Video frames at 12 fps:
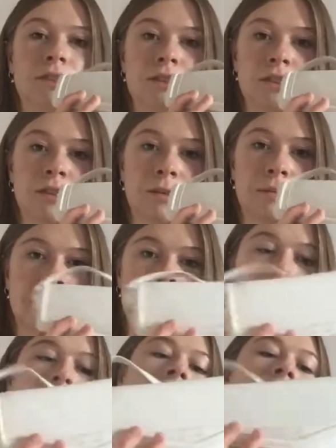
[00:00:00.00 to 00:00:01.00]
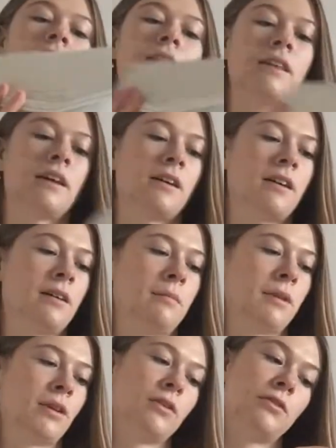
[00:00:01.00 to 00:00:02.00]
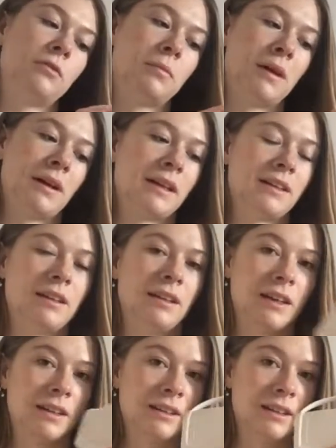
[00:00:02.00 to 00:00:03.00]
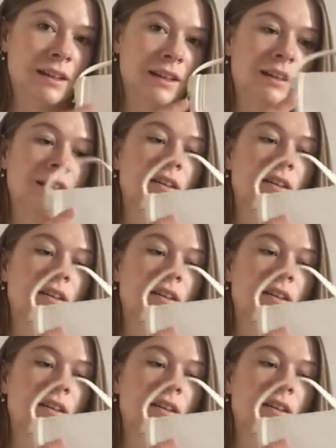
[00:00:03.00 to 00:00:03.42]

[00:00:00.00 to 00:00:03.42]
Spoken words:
the shoulder bag that I got from a market in Italy,